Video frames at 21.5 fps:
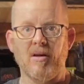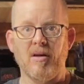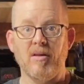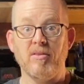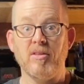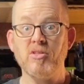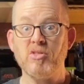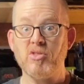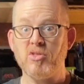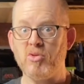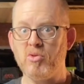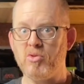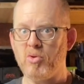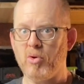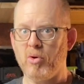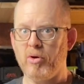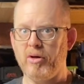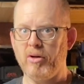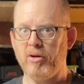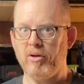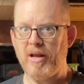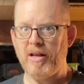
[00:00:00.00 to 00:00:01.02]
This
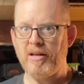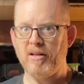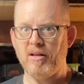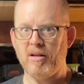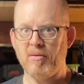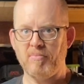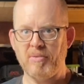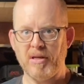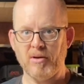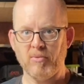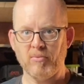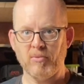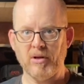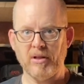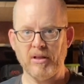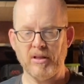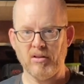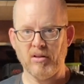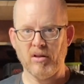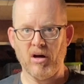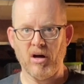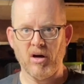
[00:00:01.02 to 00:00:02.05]
tutorial ended up being really
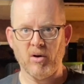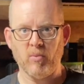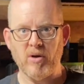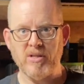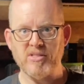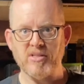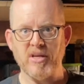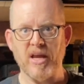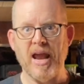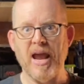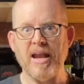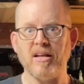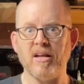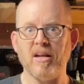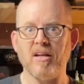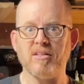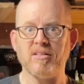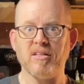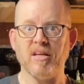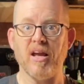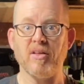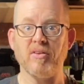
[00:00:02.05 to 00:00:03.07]
long once I edited it
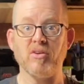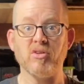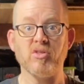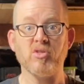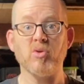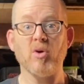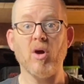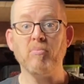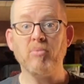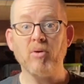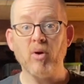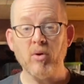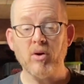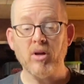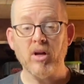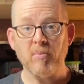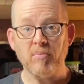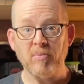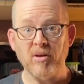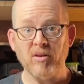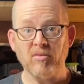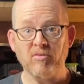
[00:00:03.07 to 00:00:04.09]
together, so I broke it
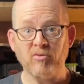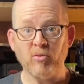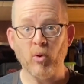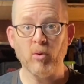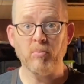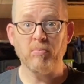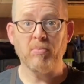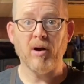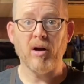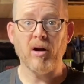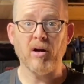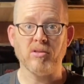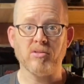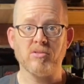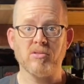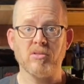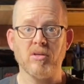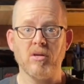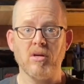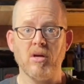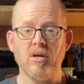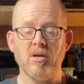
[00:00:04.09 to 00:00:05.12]
up into 4
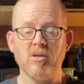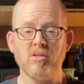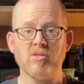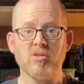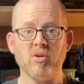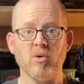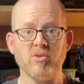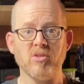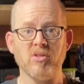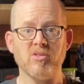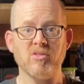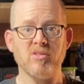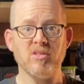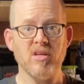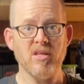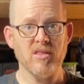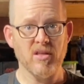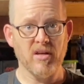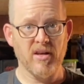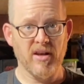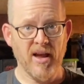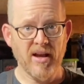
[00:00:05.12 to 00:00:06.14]
parts. So to see
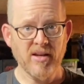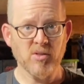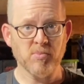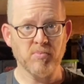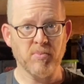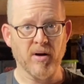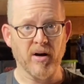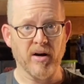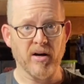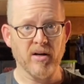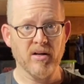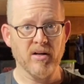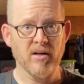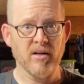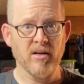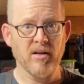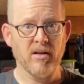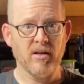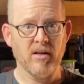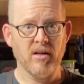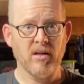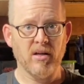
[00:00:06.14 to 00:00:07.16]
the next part,
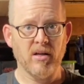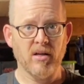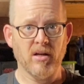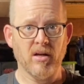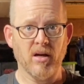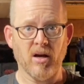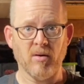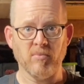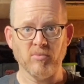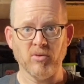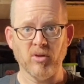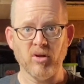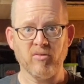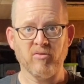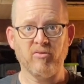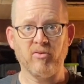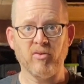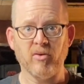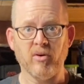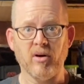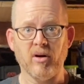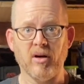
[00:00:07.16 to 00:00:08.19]
look
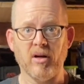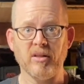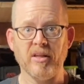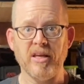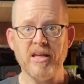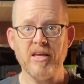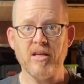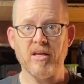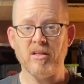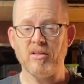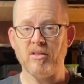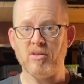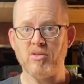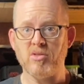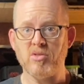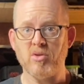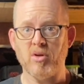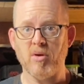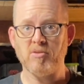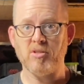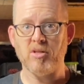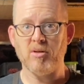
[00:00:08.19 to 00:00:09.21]
for a link in the
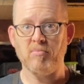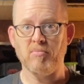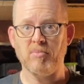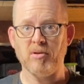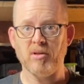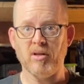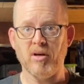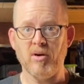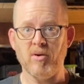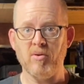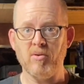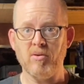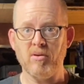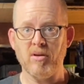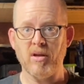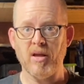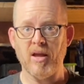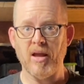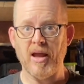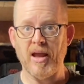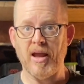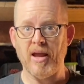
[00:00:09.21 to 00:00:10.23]
description below,
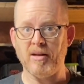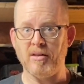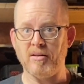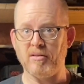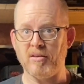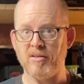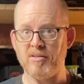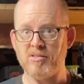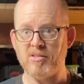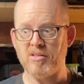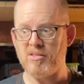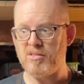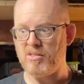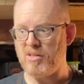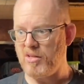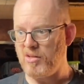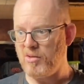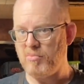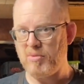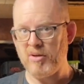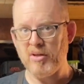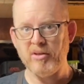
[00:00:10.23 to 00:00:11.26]
and let's
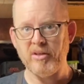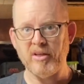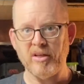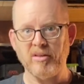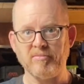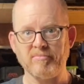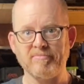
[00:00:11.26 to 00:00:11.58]
continue building.